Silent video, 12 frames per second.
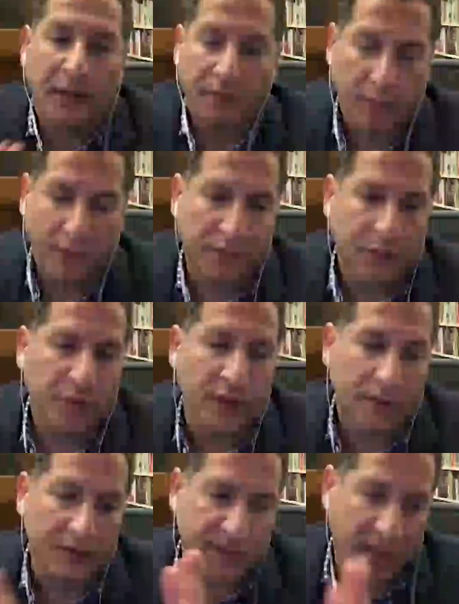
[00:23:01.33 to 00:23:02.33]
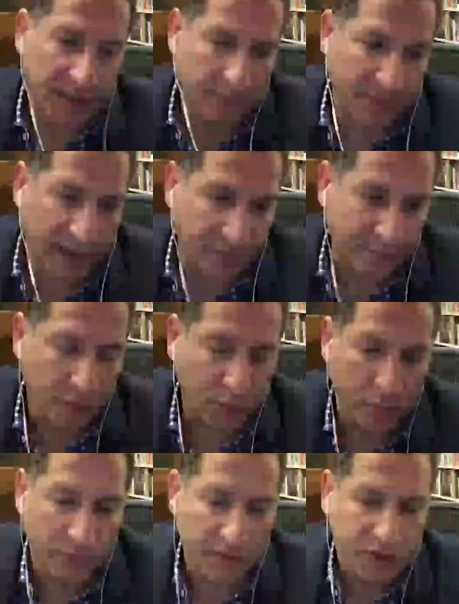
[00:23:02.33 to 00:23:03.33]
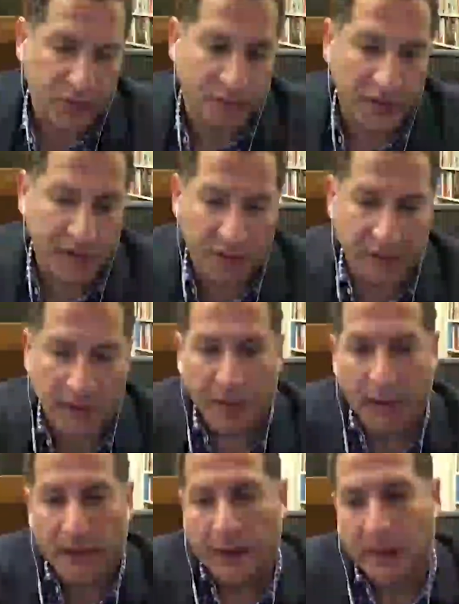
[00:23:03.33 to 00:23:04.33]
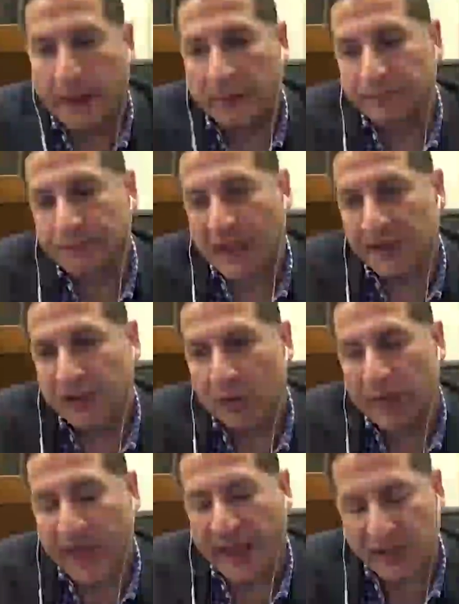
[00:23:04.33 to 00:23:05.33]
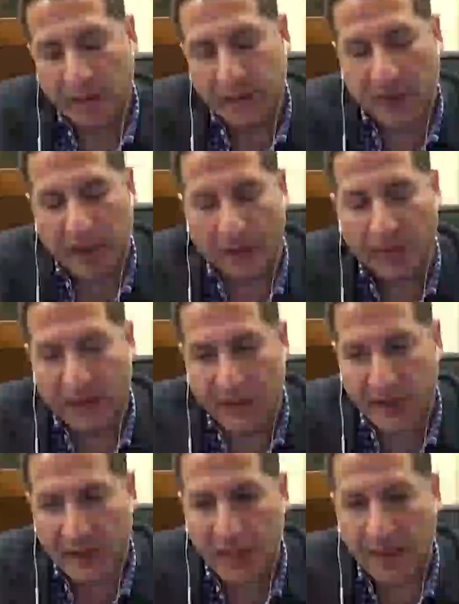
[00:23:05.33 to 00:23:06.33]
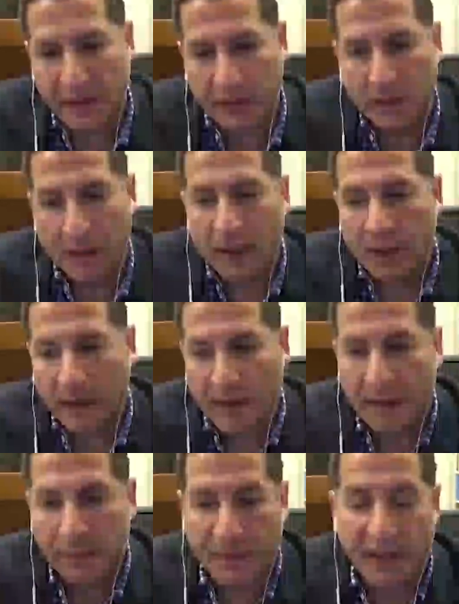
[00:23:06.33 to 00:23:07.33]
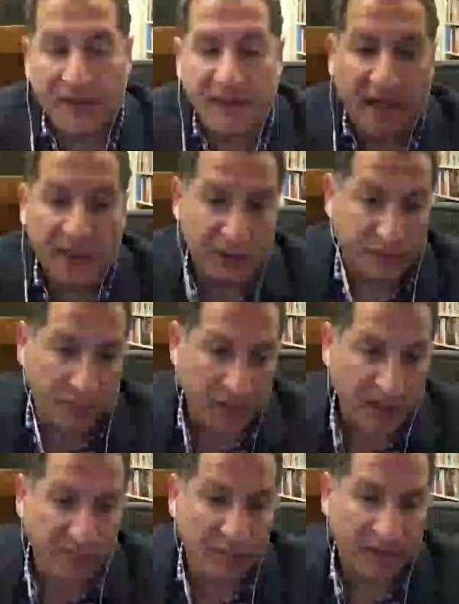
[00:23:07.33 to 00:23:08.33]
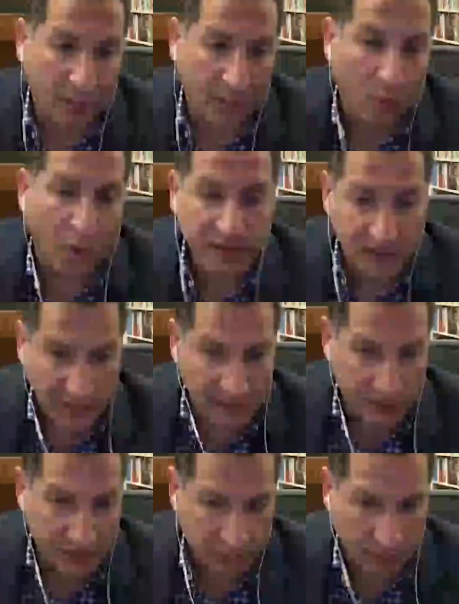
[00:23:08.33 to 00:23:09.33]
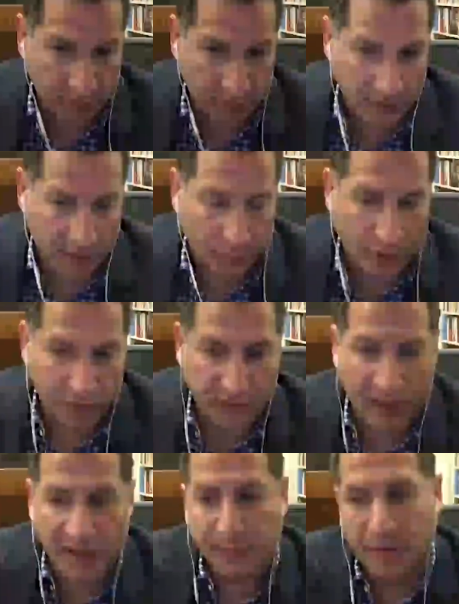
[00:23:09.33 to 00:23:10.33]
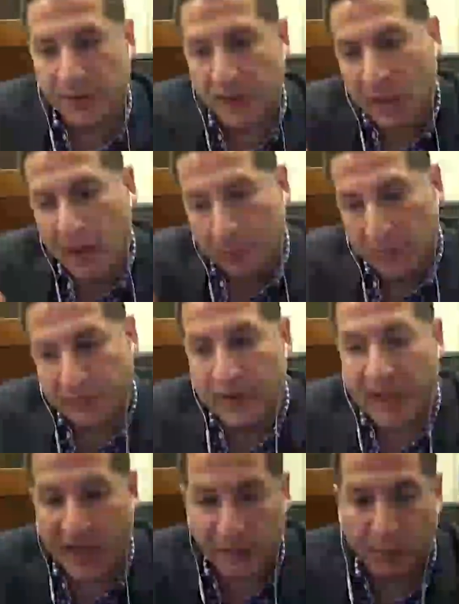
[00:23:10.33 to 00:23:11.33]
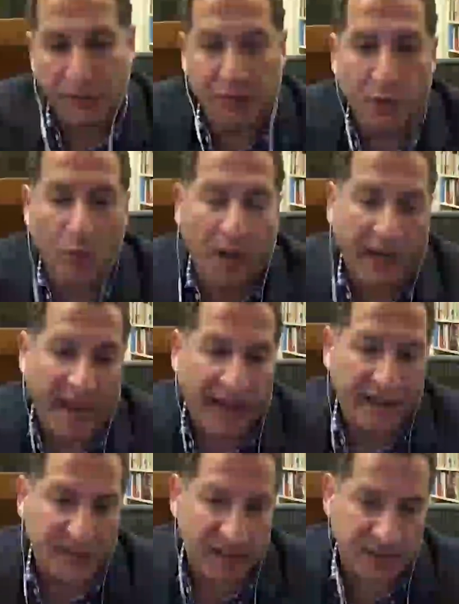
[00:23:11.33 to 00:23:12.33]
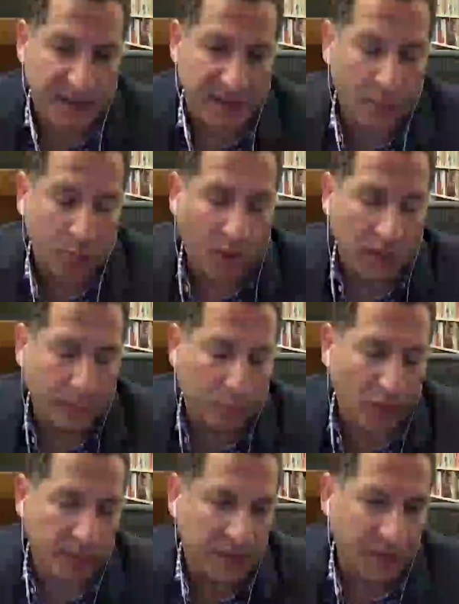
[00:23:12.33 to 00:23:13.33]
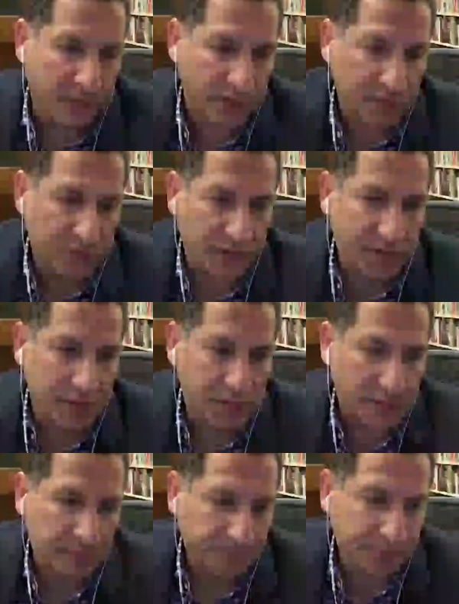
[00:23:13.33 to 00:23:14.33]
for a few years and then back for a new administration. And so that's going to become a key piece, not just for the government that wants these impartial experts, but for the experts who want access and want employment in the administrations.